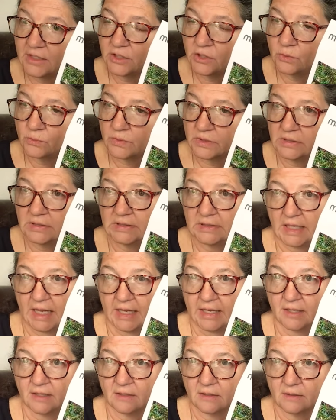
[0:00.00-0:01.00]
you really
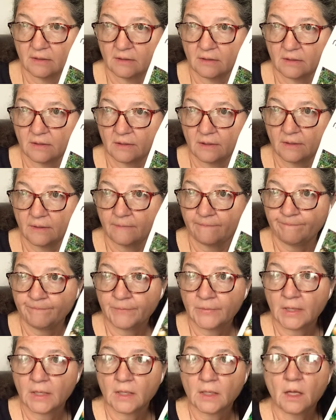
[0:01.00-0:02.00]
like,
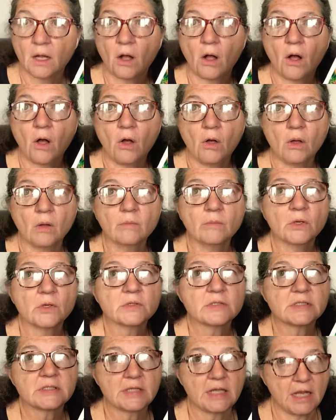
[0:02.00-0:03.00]

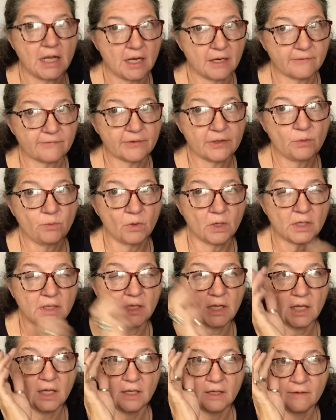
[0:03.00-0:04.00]
almost every one
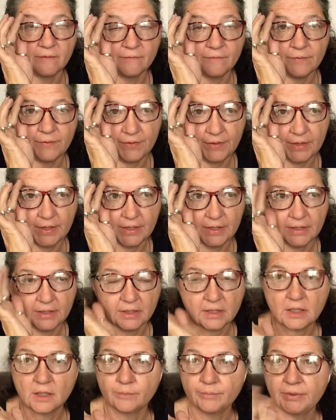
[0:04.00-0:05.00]
of the
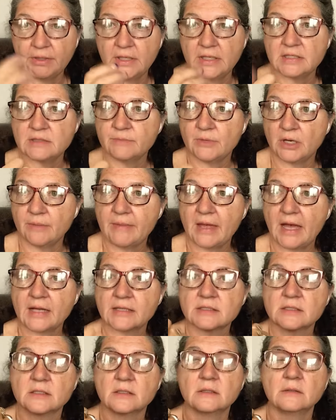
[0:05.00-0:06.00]
companies, Mary
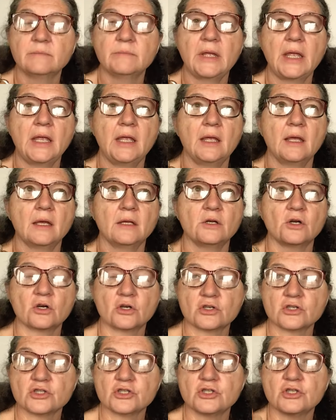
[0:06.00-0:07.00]
Maxim and
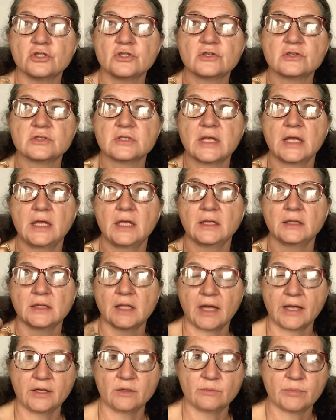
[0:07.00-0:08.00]
Hirschner's and
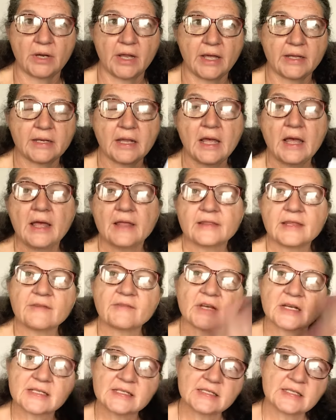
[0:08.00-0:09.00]
Lion Brand, they've
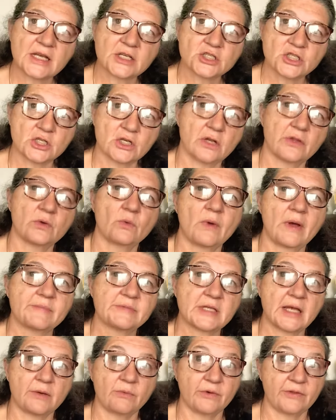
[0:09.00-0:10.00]
got a section on their
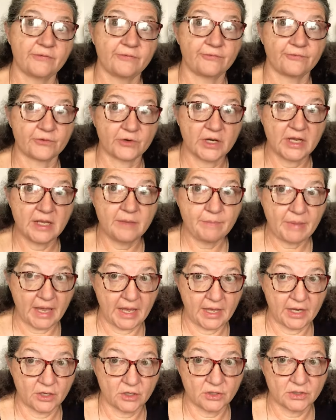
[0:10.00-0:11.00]
website with free
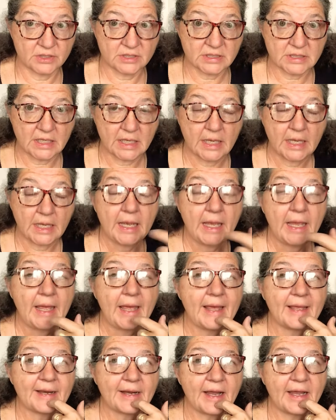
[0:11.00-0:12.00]
patterns.
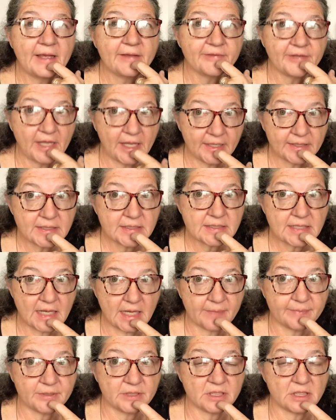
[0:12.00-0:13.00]
And I have had this
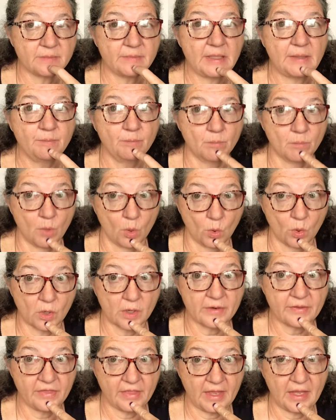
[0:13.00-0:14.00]
happen to me
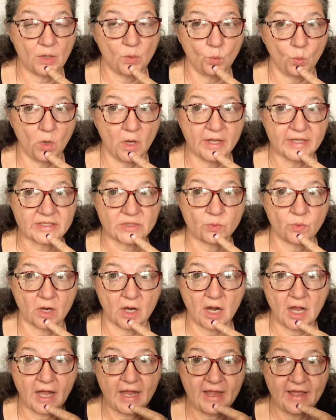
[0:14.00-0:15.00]
more than once where
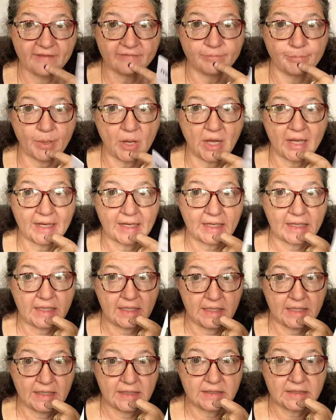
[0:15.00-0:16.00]
I have bought a
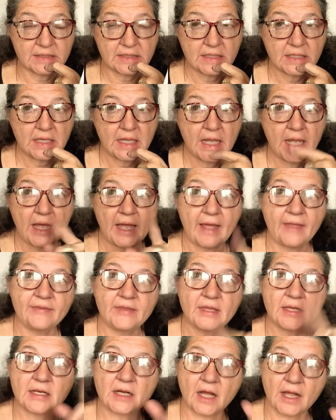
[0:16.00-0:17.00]
kit and
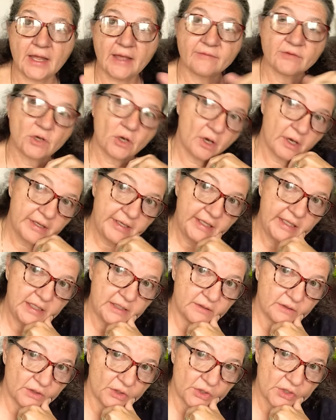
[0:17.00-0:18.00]
then I have gone in
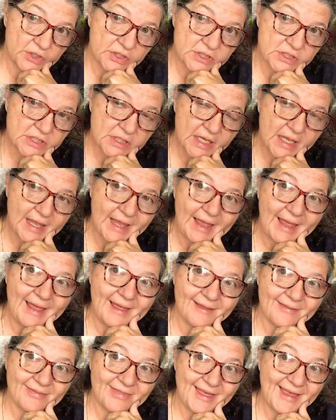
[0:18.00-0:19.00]
and looked
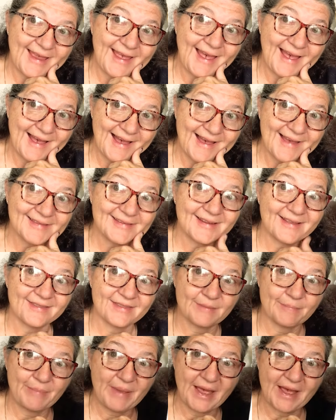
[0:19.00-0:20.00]
and they had
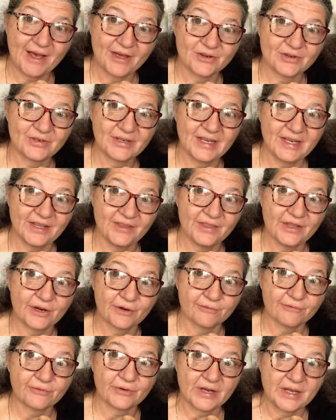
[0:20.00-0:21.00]
the pattern in their
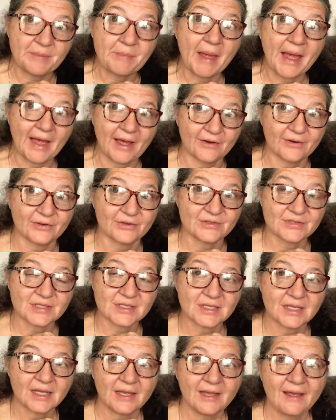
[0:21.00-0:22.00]
free patterns.
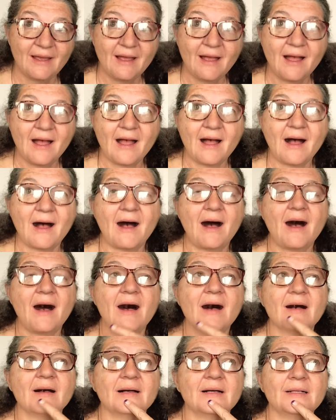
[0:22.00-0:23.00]

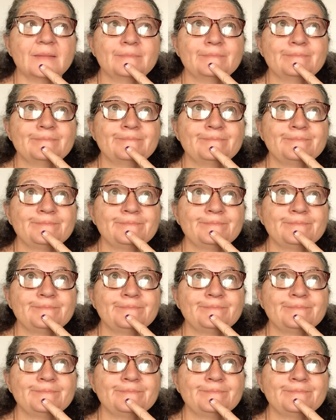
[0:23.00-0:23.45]
Even